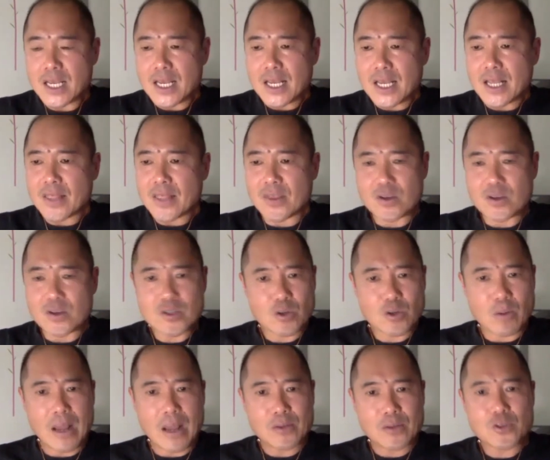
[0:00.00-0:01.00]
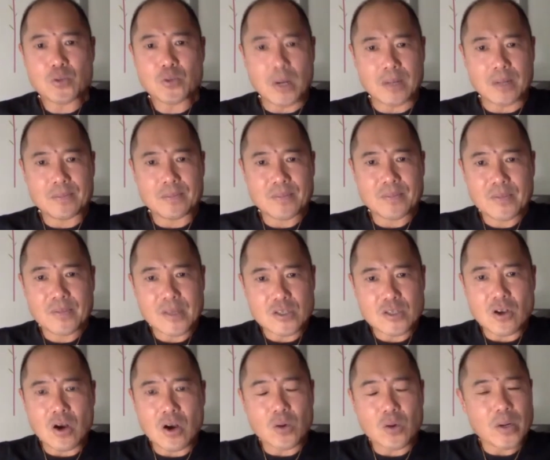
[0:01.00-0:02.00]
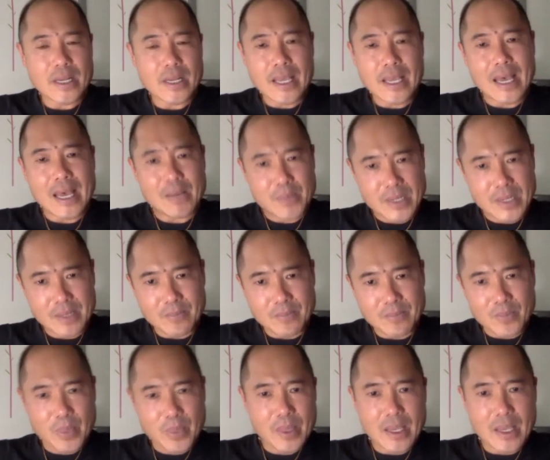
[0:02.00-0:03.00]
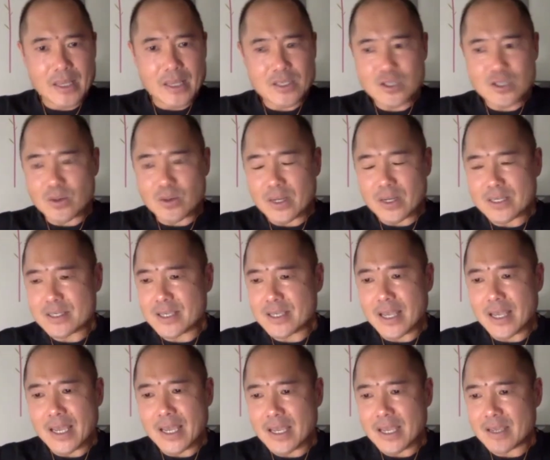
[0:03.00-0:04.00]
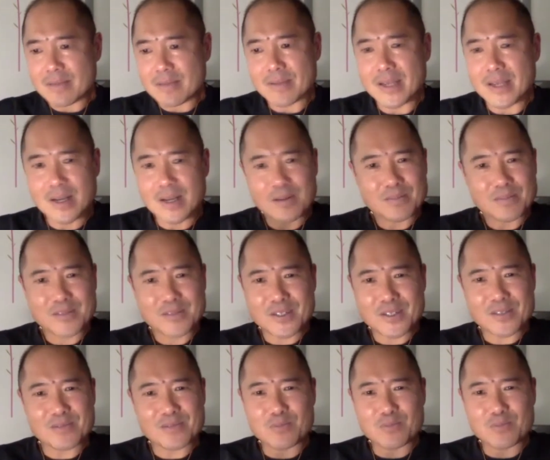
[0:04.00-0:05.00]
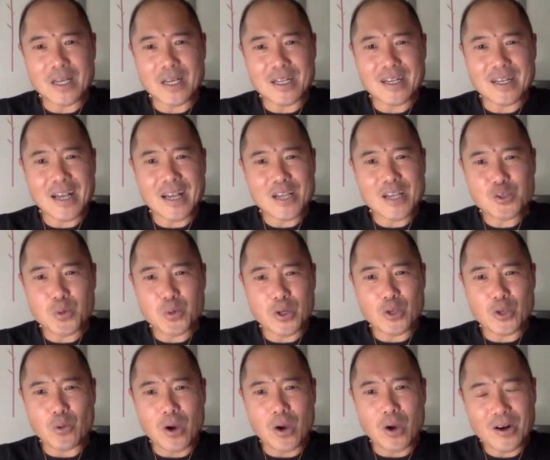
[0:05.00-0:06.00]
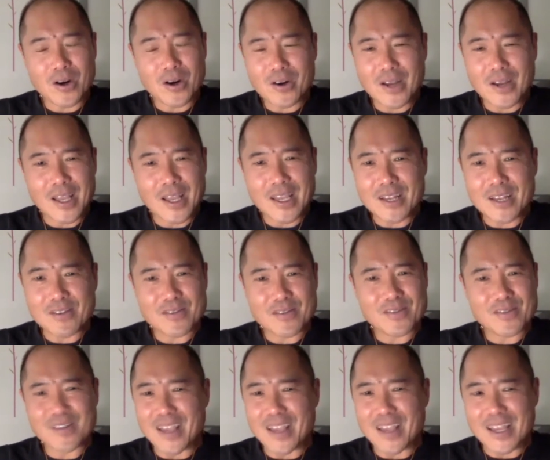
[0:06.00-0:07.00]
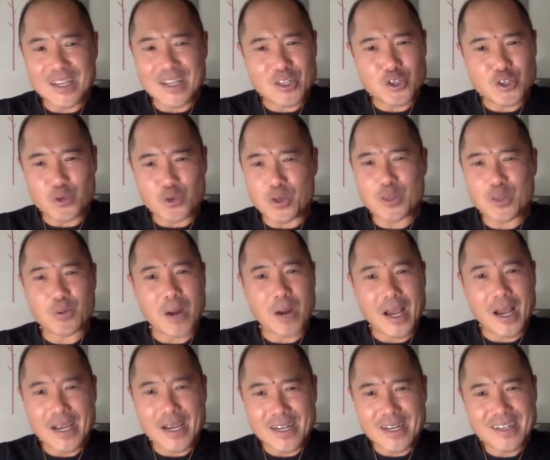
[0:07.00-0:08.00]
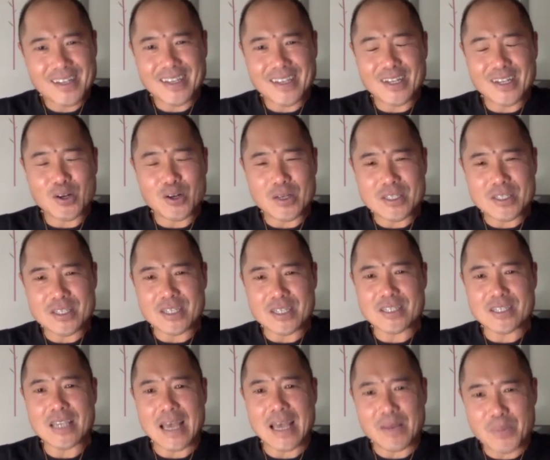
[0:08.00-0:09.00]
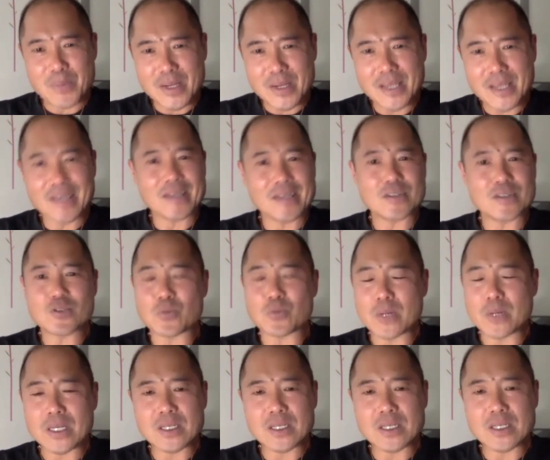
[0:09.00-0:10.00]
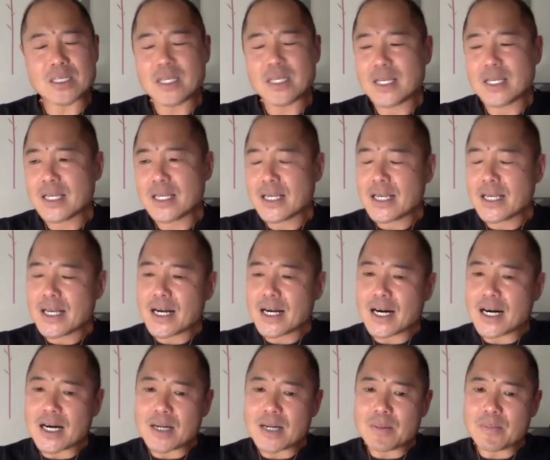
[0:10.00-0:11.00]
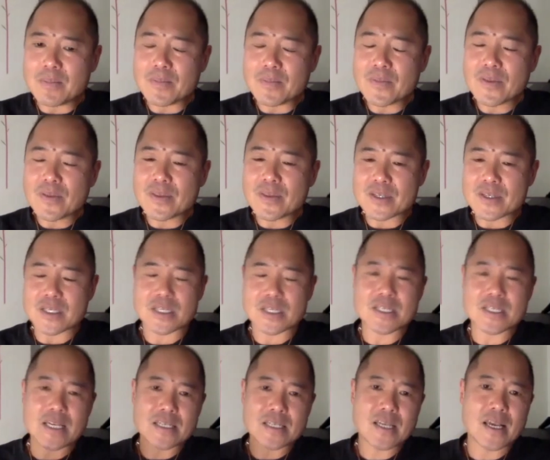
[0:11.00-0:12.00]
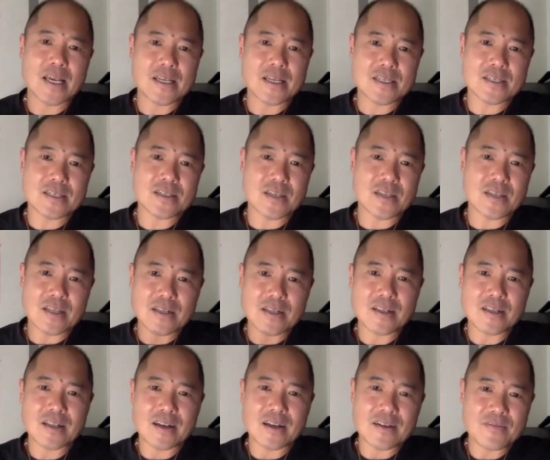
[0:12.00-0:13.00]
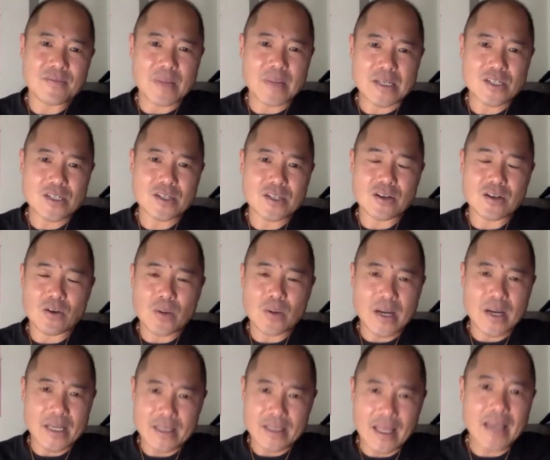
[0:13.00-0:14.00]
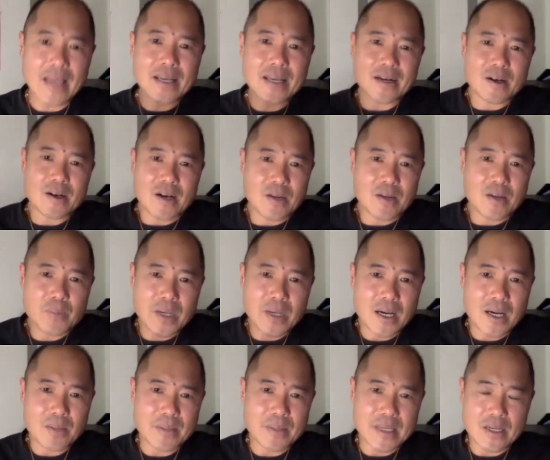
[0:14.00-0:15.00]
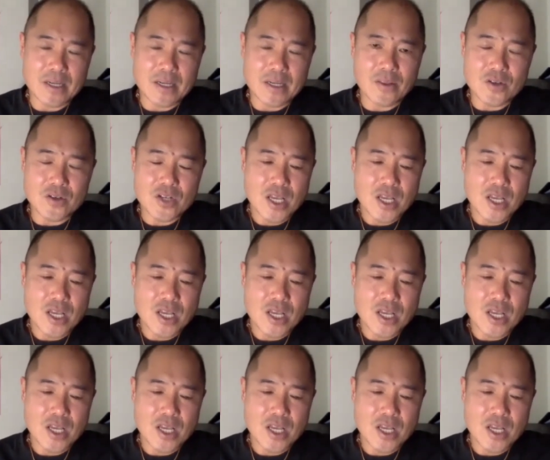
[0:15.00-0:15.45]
there's a groundswell that's already happening. And so I'd say, just recognize where you are and enjoy the ride. It's happening, it's real. The success cases that I've mentioned already, like a Beyond Meat and others,